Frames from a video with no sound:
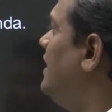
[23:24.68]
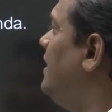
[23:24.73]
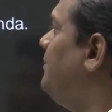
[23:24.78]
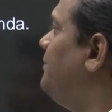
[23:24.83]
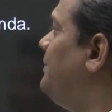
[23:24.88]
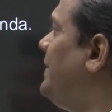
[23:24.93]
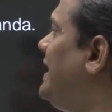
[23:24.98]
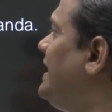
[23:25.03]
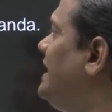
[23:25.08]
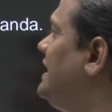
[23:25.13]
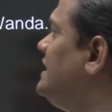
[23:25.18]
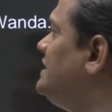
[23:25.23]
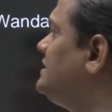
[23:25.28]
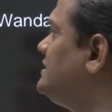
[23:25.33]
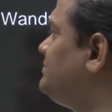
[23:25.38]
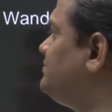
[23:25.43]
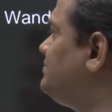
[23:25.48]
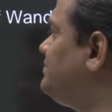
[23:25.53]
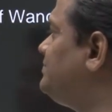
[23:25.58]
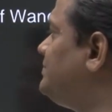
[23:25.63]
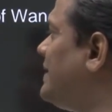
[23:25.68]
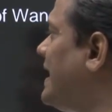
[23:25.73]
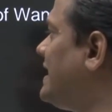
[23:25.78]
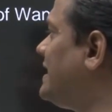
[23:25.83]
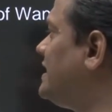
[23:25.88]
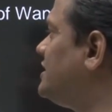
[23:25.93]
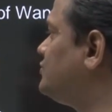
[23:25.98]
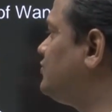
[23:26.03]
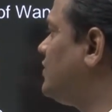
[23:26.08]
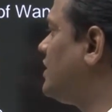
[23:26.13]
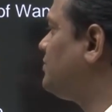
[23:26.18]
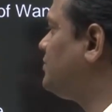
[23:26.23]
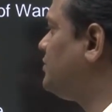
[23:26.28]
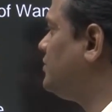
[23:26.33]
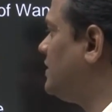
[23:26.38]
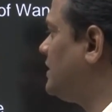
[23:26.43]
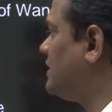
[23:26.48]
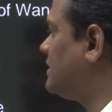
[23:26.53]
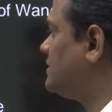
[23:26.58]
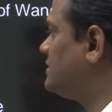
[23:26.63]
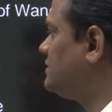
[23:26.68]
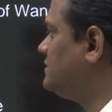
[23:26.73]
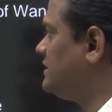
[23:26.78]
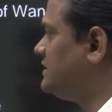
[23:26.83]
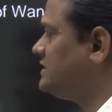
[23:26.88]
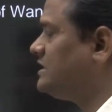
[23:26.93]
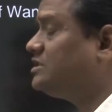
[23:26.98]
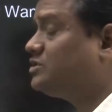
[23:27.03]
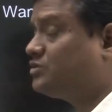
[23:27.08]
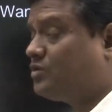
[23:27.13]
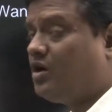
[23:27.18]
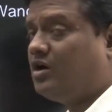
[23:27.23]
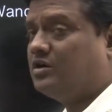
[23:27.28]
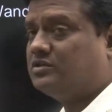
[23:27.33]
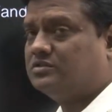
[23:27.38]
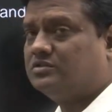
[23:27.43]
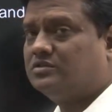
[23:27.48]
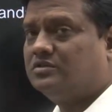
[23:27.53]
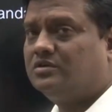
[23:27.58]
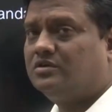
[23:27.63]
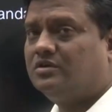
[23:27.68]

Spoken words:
Maddie's parents were poor. This is cause.